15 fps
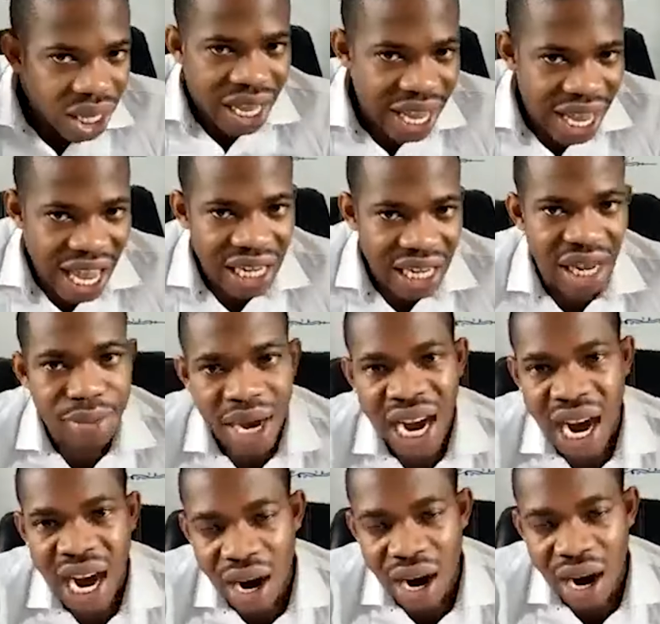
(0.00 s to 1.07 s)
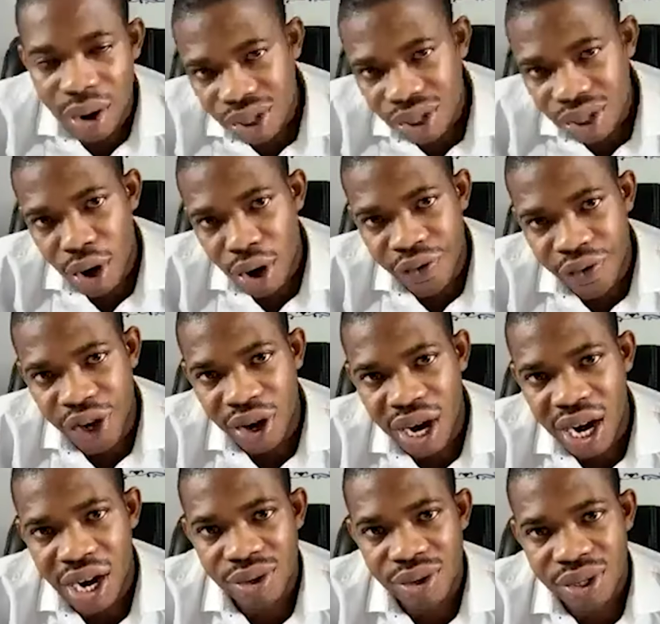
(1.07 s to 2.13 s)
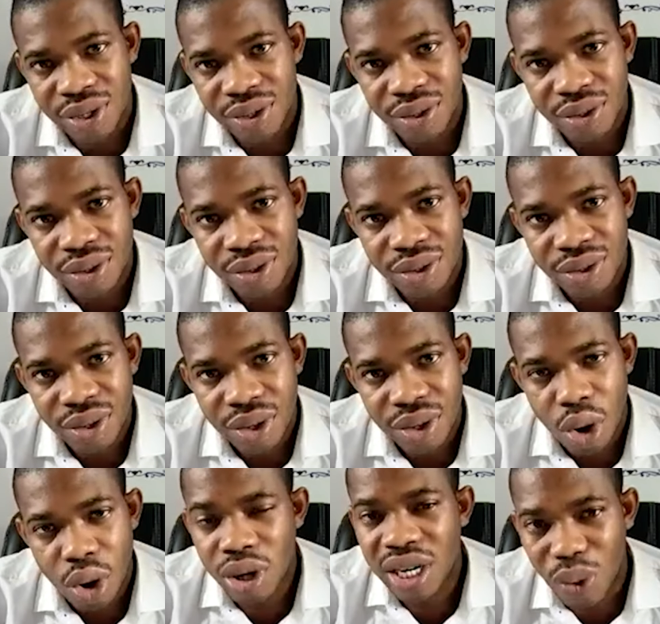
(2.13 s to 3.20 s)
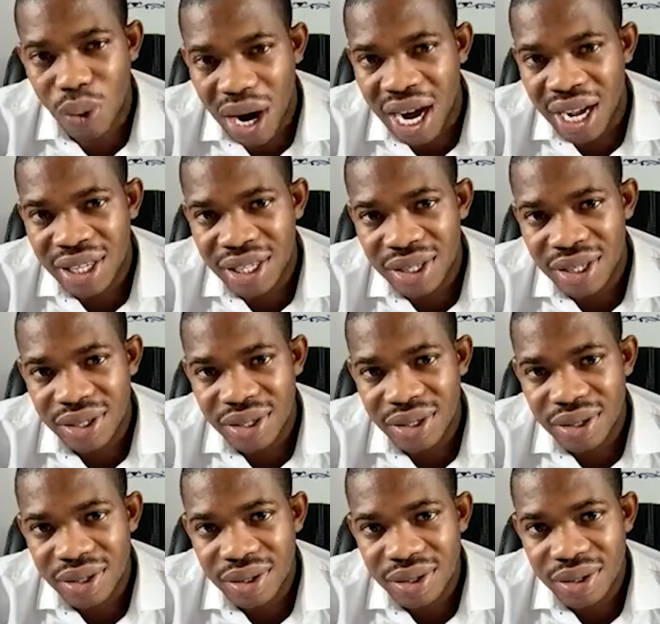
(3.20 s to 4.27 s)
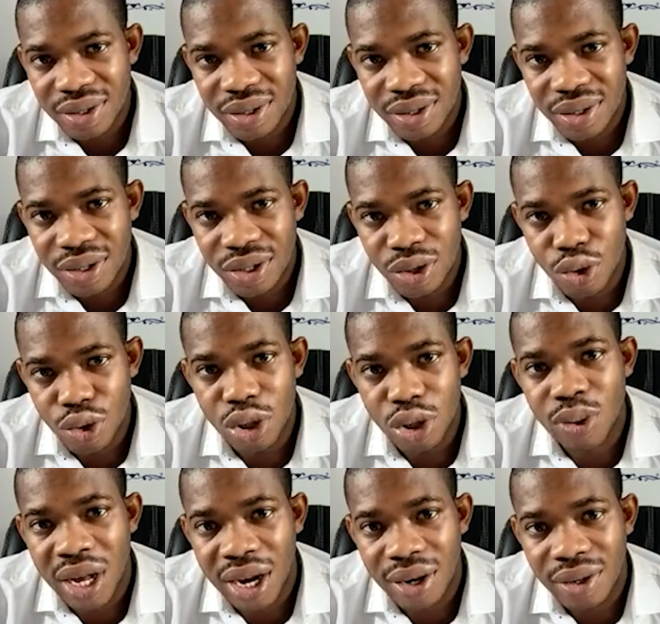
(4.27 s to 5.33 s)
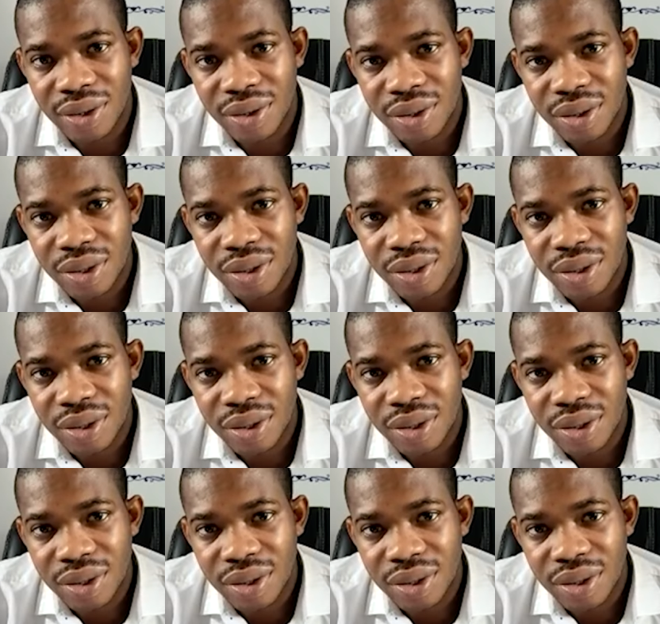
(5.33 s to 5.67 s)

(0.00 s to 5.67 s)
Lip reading: Get them out of your house. Otherwise, you go to hell.